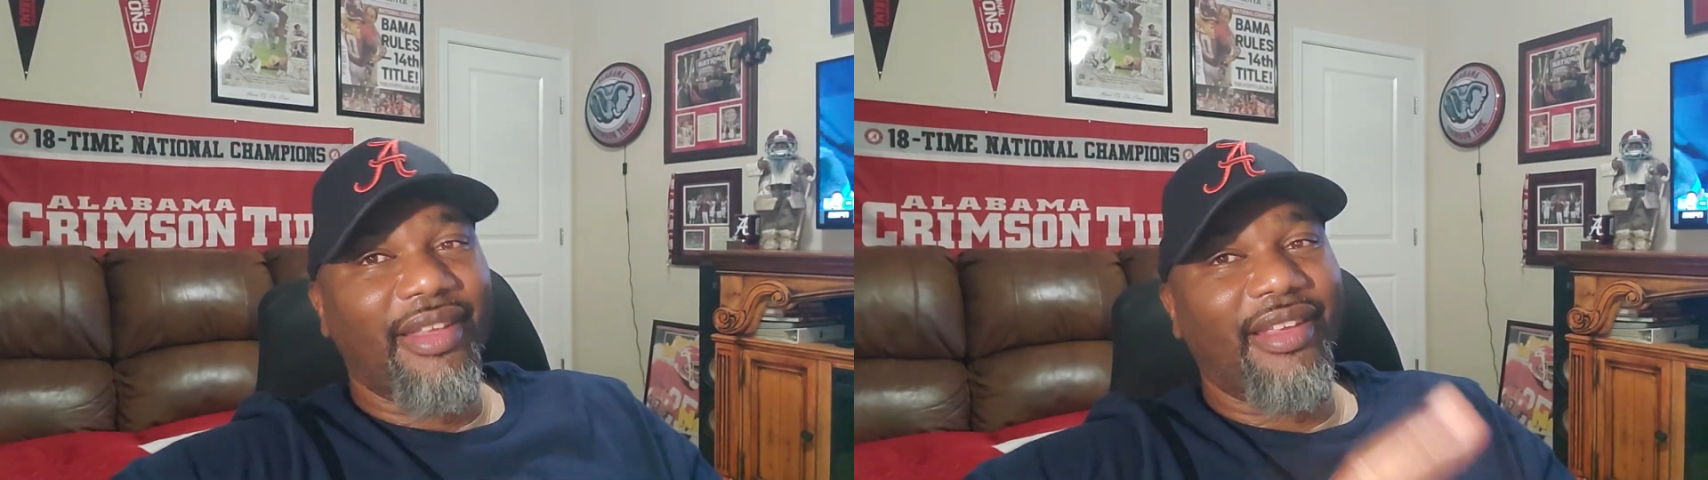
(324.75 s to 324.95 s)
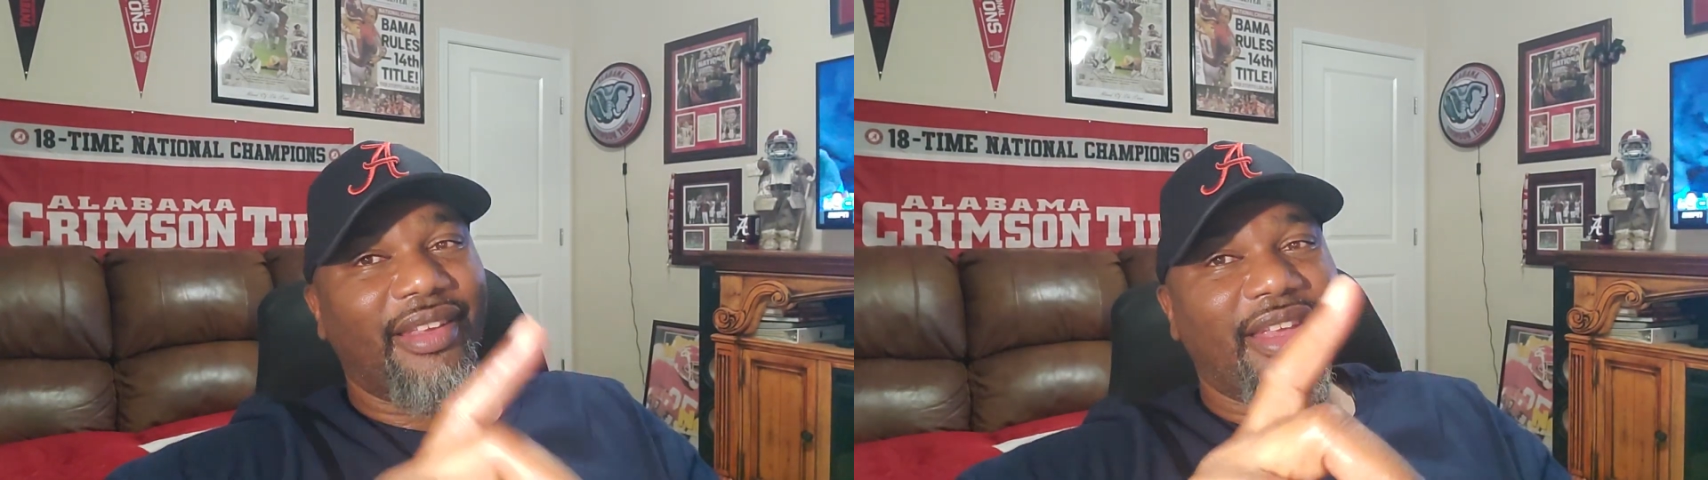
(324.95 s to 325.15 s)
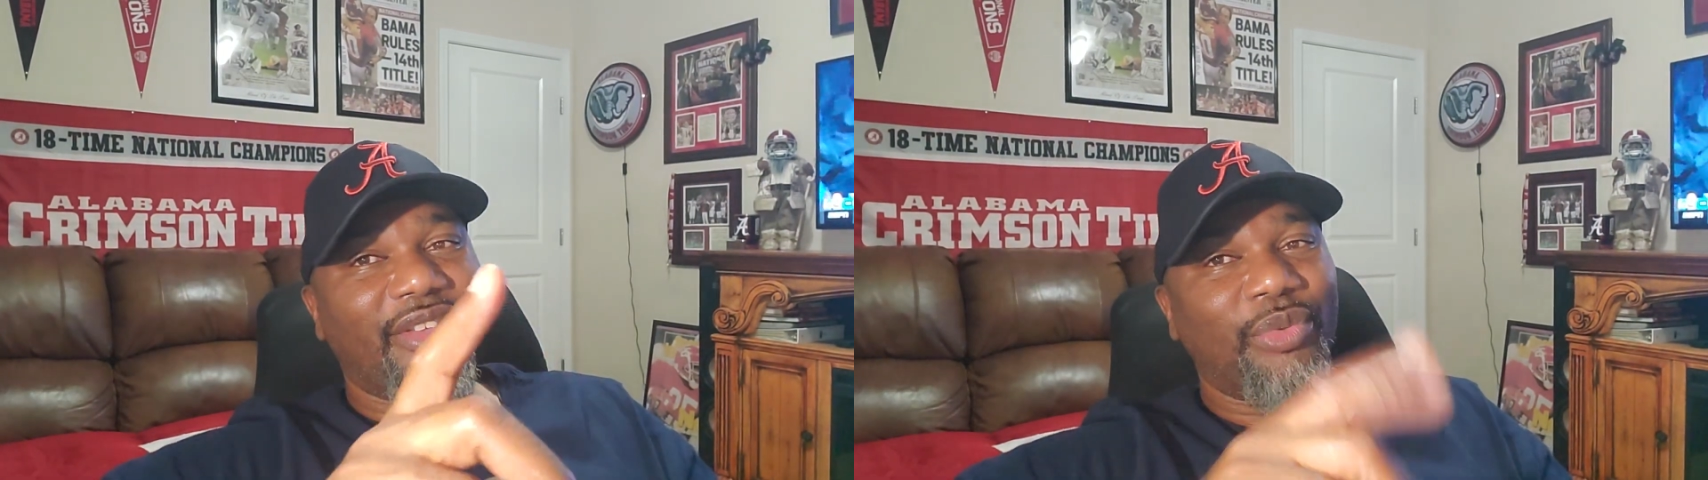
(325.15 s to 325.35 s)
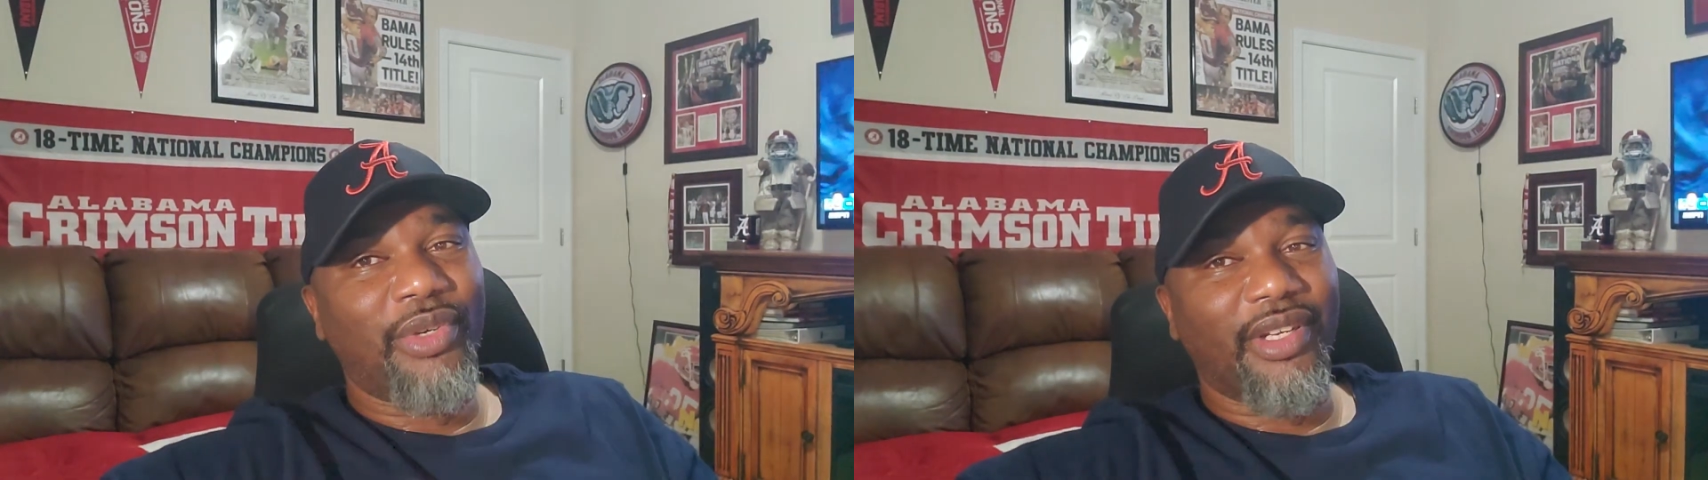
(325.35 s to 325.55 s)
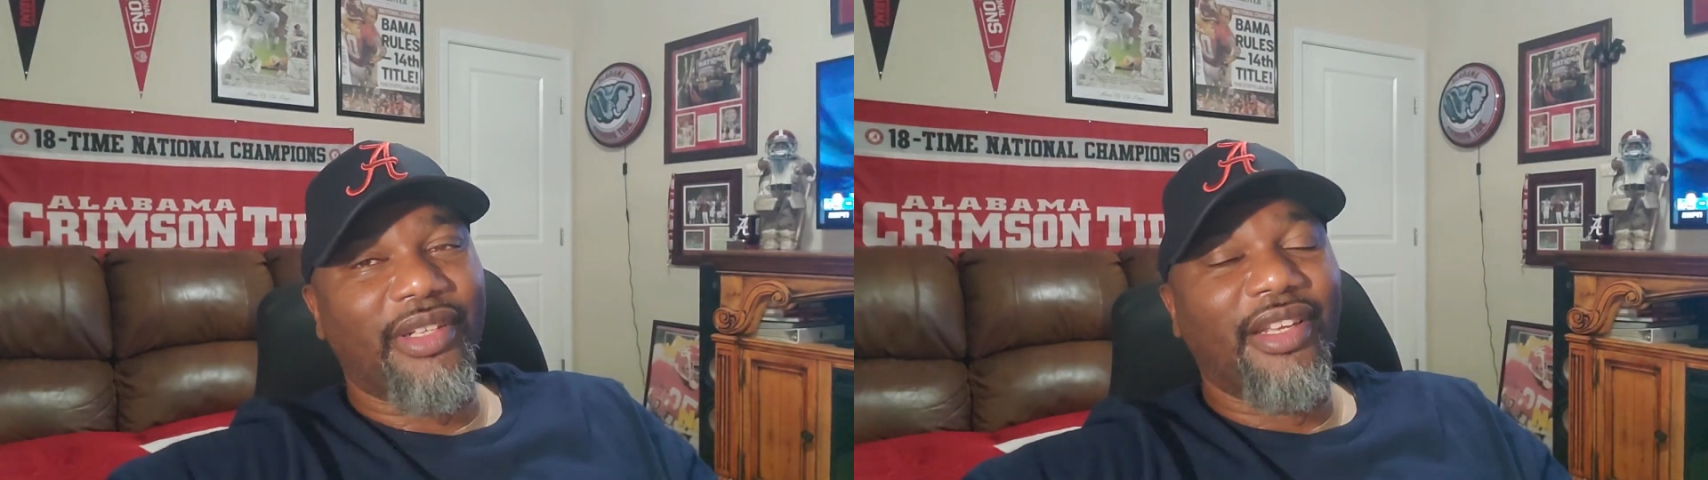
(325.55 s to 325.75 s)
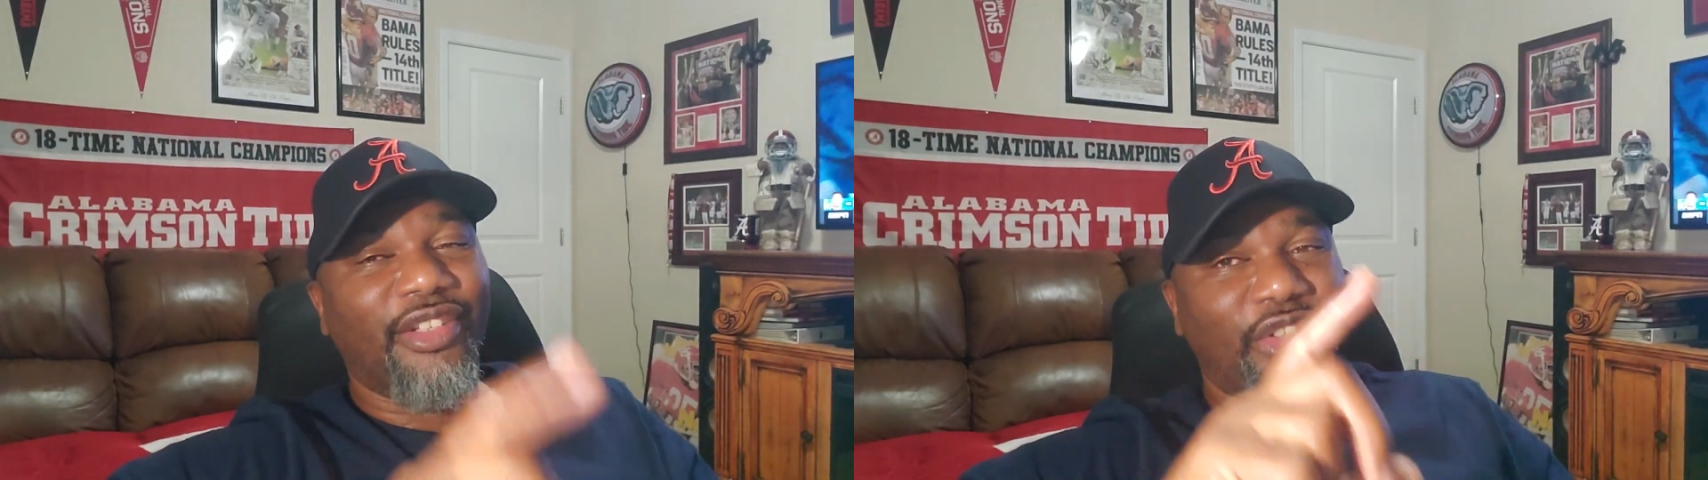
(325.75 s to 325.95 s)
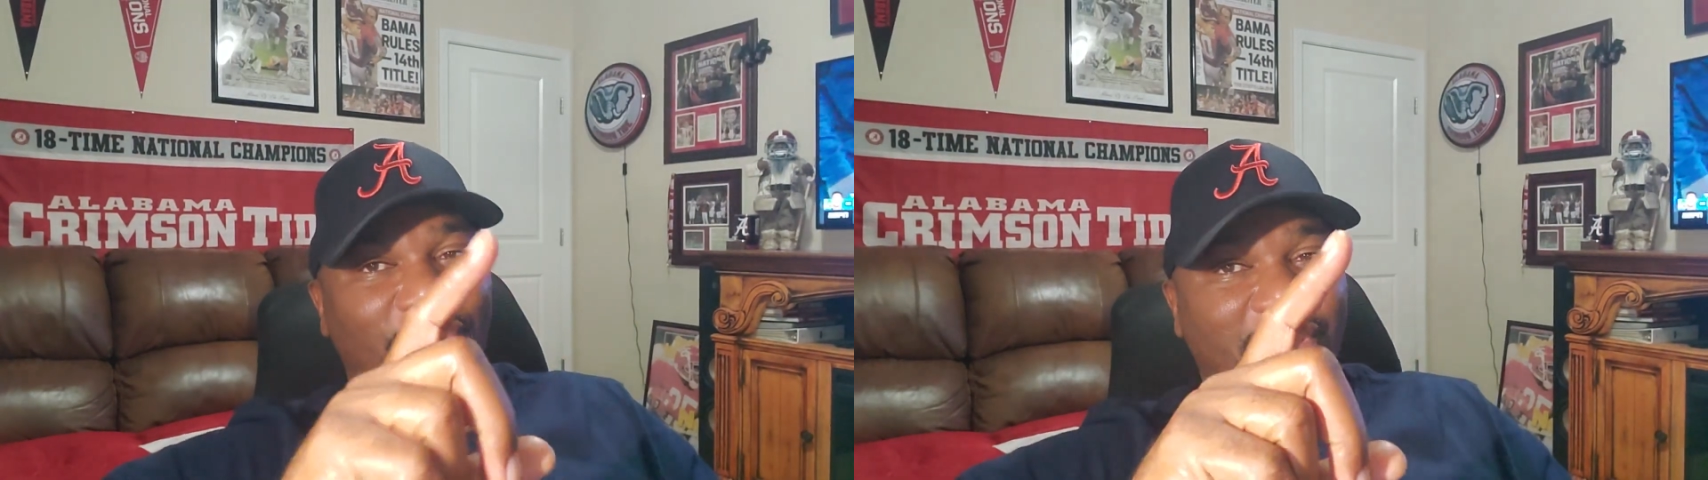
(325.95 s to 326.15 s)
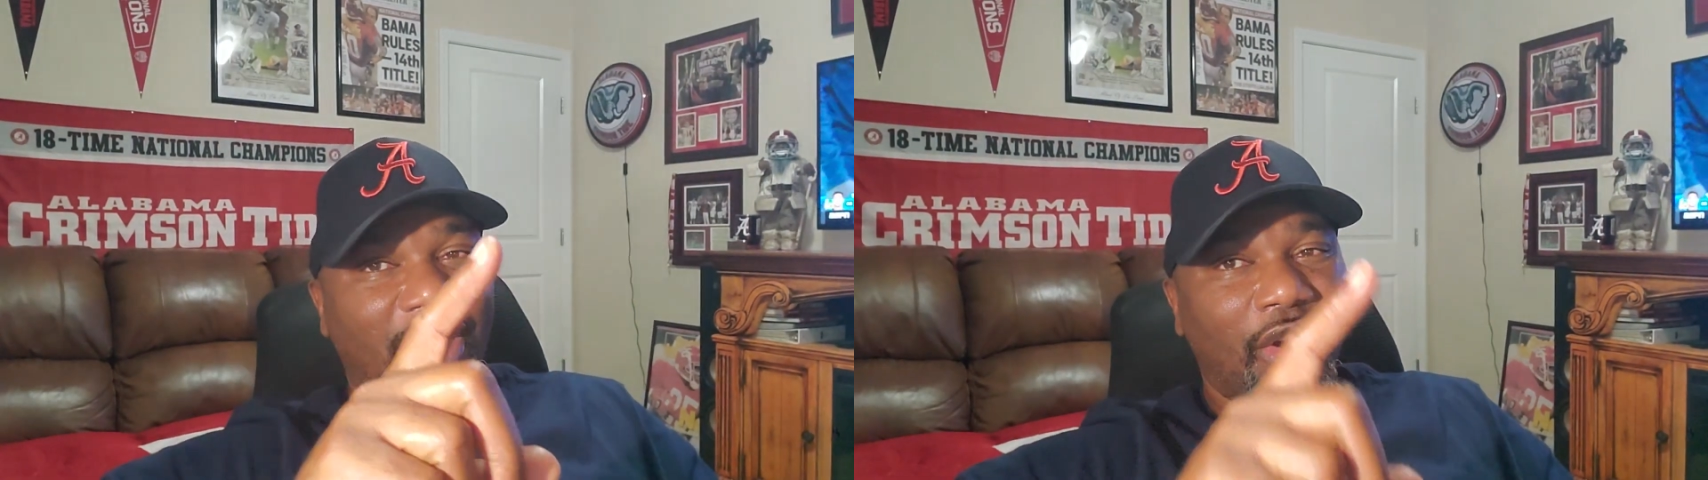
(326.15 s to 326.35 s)
And guess what?
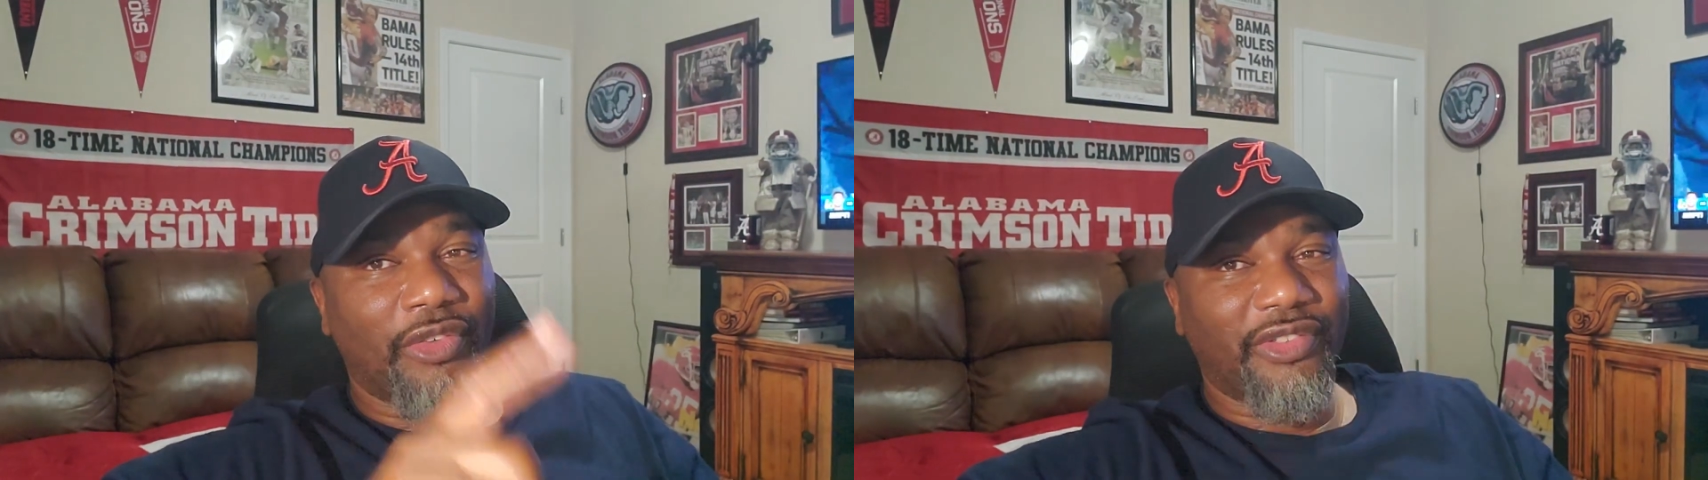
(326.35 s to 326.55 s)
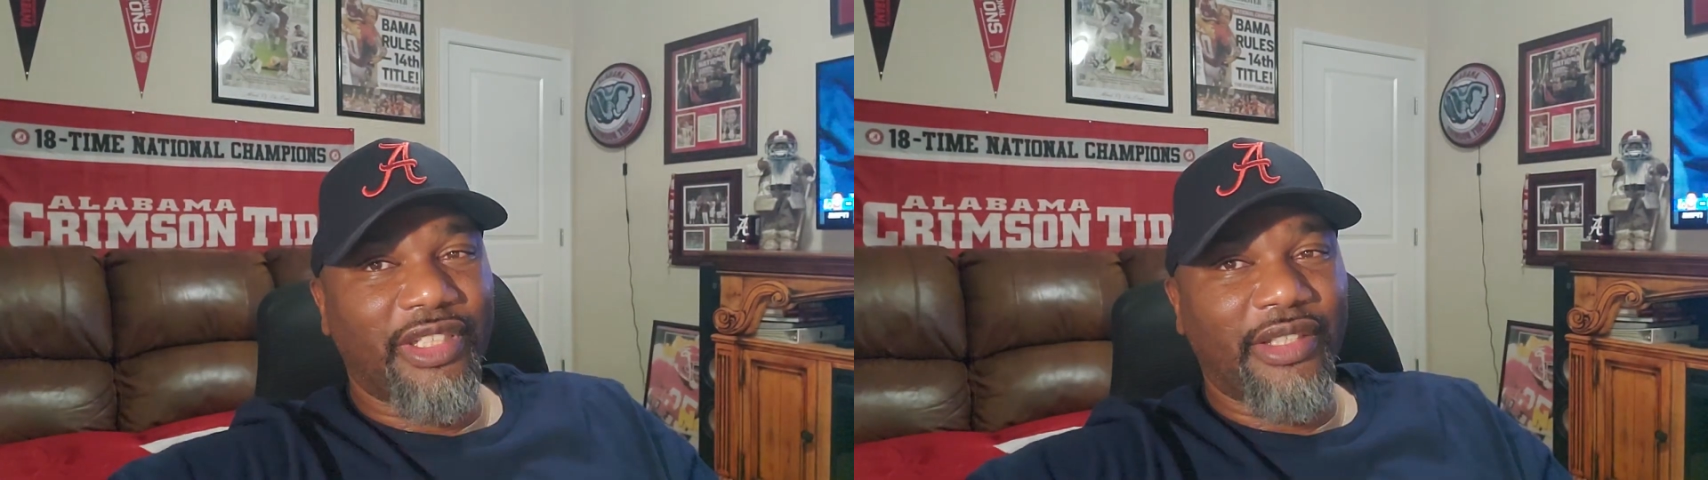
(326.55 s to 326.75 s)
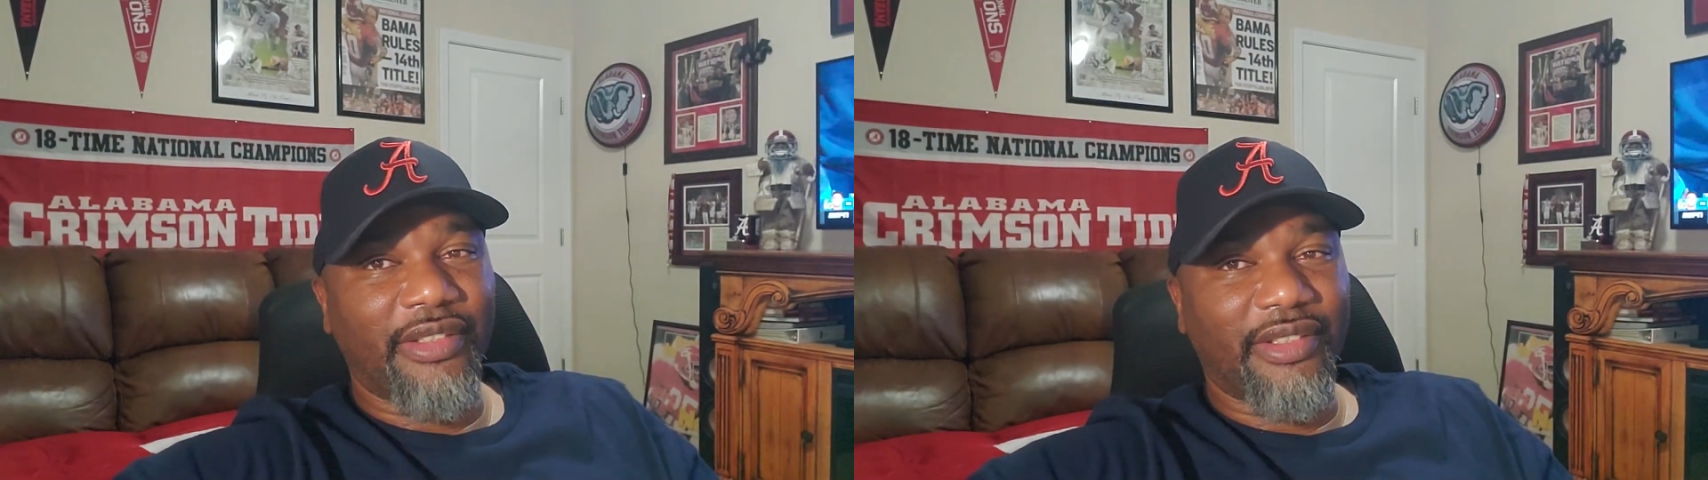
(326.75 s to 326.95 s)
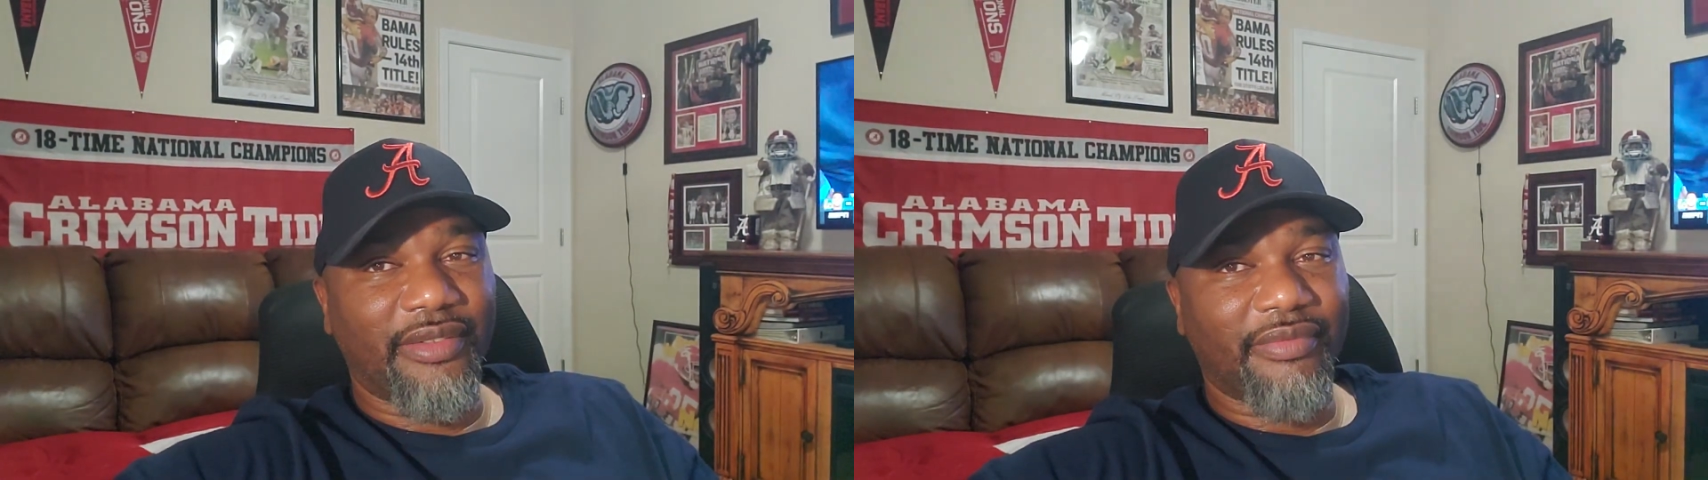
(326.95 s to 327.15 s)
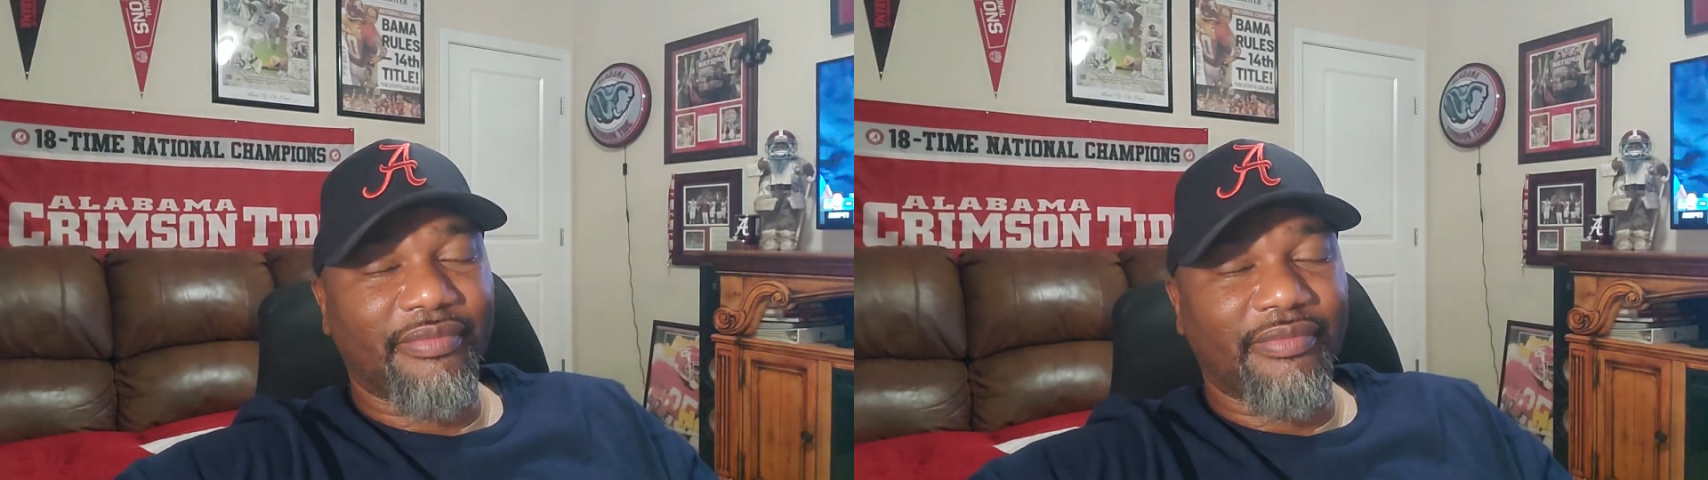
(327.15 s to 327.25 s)
During the offseason,